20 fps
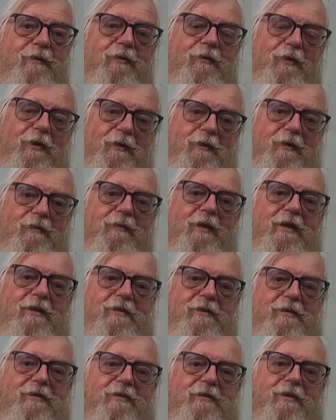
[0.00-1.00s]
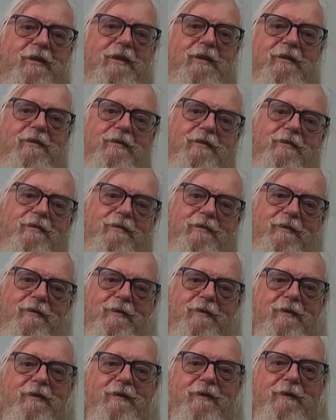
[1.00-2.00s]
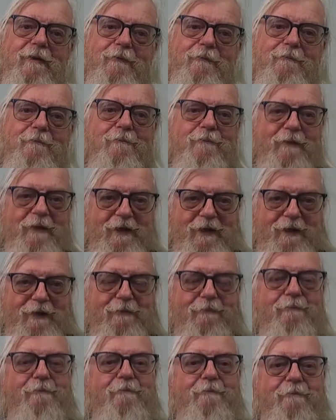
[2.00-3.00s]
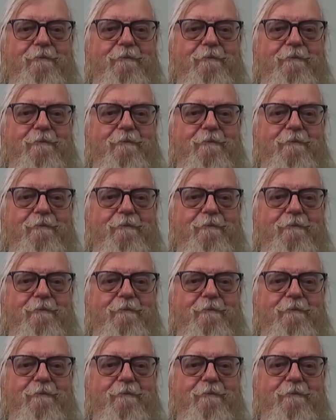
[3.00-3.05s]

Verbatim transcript: before I went back to the States. Really? Yeah.